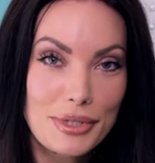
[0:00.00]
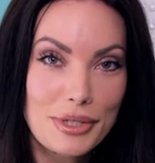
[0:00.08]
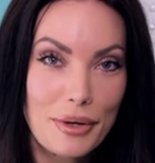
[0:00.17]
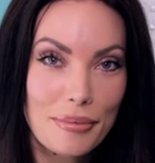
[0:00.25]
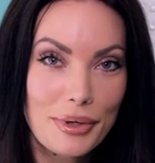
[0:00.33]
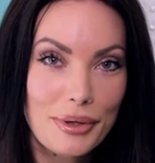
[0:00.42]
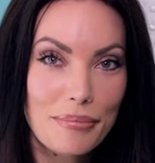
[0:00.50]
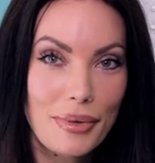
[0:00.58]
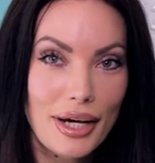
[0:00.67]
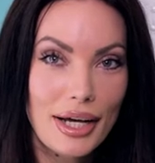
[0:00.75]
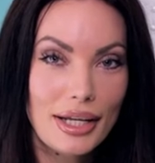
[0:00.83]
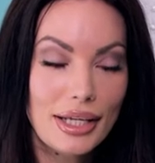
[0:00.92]
sober,
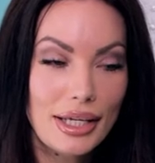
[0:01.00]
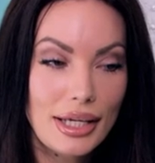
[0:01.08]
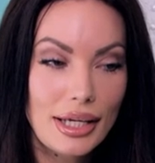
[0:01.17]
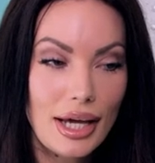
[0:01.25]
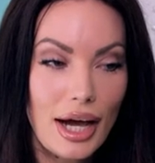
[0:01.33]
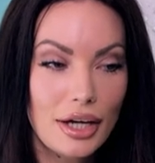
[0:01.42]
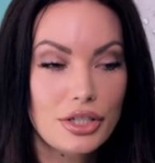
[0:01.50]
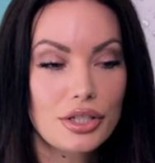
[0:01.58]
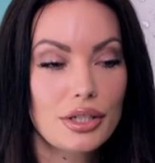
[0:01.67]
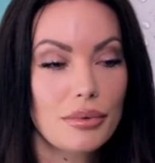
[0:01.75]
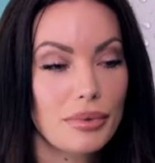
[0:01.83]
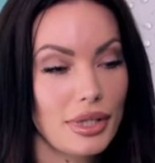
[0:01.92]
but he
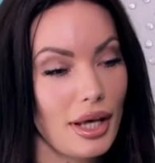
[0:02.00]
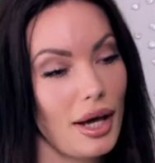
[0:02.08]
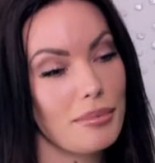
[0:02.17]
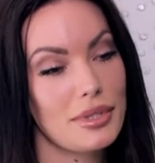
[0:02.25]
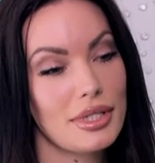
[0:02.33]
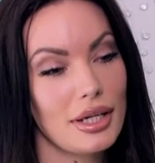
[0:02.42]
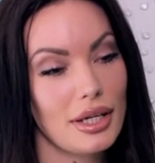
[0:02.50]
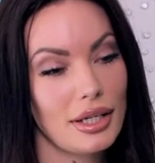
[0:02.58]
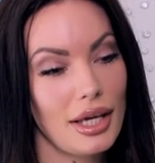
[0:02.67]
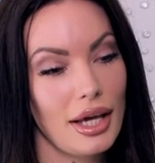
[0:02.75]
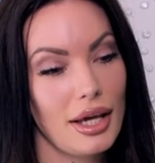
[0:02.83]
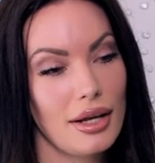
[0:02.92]
actually relapsed
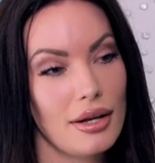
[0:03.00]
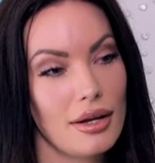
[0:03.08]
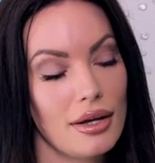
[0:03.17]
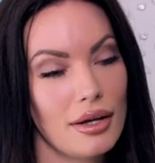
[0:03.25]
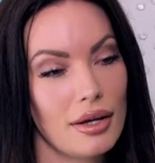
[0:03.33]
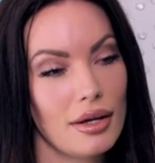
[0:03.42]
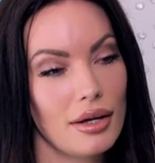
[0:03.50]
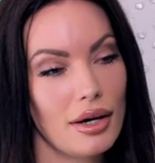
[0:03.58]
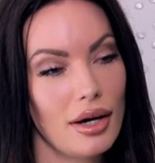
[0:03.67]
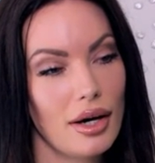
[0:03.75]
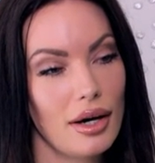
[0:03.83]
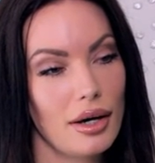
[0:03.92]
again,
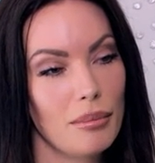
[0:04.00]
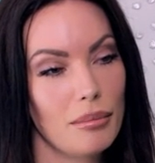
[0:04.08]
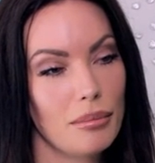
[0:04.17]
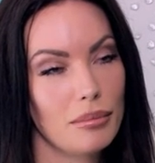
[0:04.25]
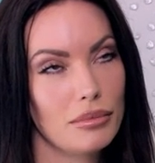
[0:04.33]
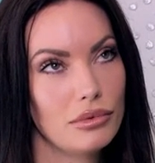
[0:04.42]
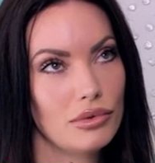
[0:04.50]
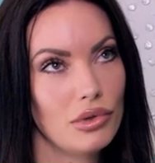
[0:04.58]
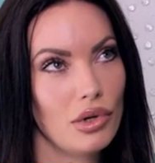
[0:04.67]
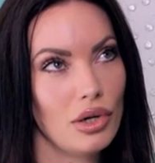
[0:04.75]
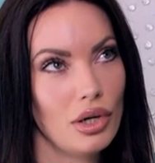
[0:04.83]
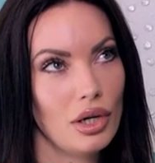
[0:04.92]

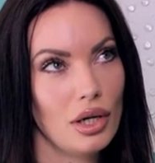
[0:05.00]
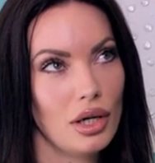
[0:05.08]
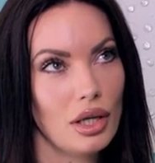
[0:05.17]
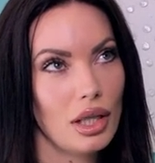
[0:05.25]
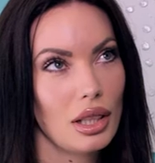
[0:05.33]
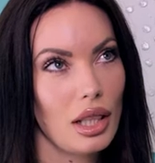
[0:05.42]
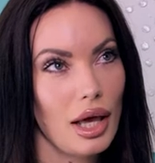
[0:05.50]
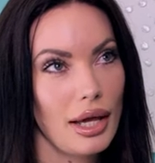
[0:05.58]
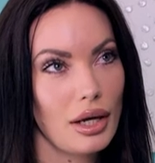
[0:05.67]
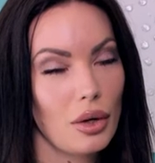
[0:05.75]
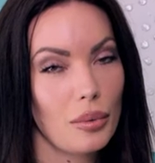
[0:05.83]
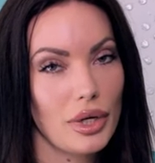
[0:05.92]

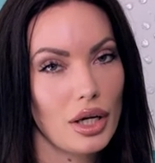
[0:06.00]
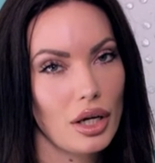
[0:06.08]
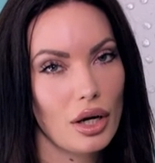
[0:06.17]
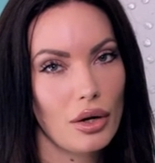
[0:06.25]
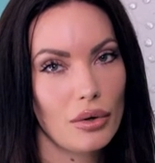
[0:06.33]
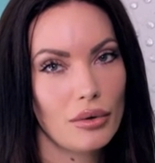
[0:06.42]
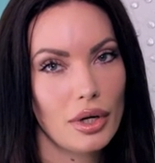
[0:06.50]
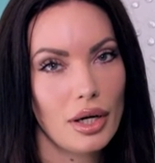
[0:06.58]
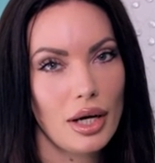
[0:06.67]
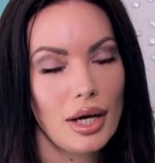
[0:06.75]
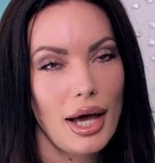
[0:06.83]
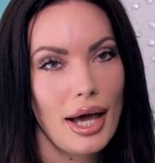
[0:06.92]
like a week ago.
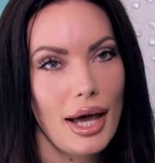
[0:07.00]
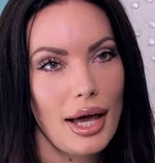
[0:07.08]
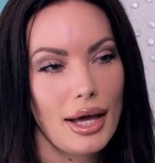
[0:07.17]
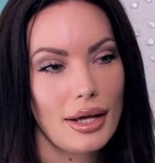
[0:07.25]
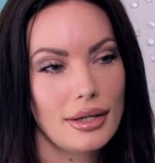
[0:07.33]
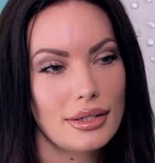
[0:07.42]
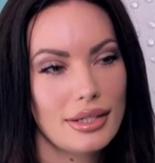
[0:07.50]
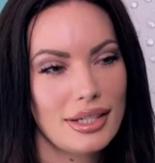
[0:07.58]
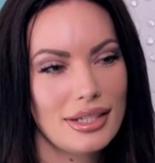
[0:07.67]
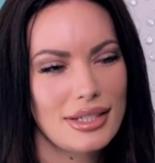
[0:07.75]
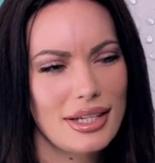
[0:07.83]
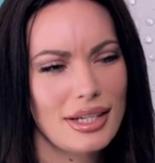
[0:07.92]
And
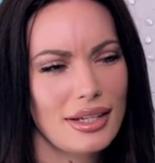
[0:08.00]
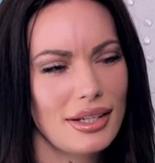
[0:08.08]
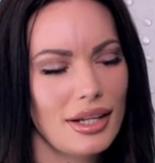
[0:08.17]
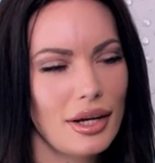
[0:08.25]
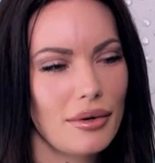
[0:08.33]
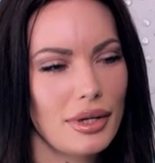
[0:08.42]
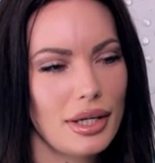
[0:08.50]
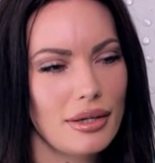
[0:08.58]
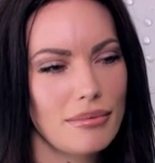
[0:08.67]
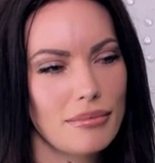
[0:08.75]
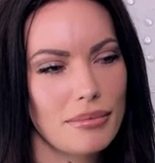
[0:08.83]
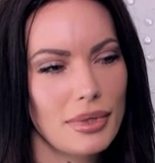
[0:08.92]
he did, you know,
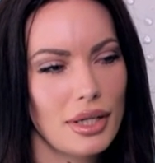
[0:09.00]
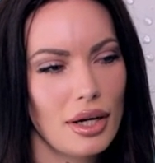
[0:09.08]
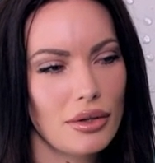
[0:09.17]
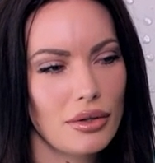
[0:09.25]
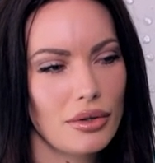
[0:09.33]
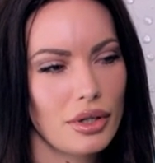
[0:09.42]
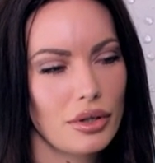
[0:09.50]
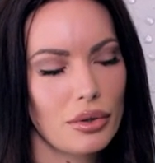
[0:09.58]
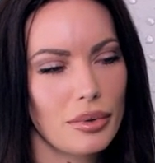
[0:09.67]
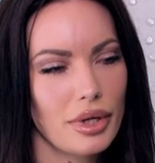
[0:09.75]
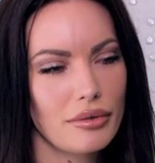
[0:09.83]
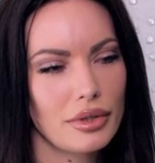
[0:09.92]
he got loaded or
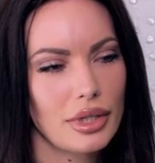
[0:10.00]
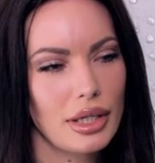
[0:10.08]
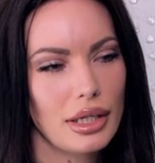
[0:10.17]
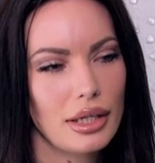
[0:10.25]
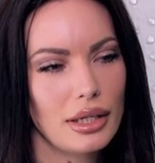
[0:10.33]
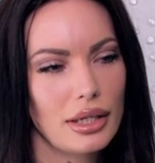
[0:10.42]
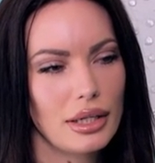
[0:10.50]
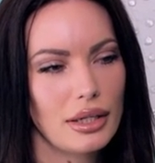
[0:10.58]
whatever. And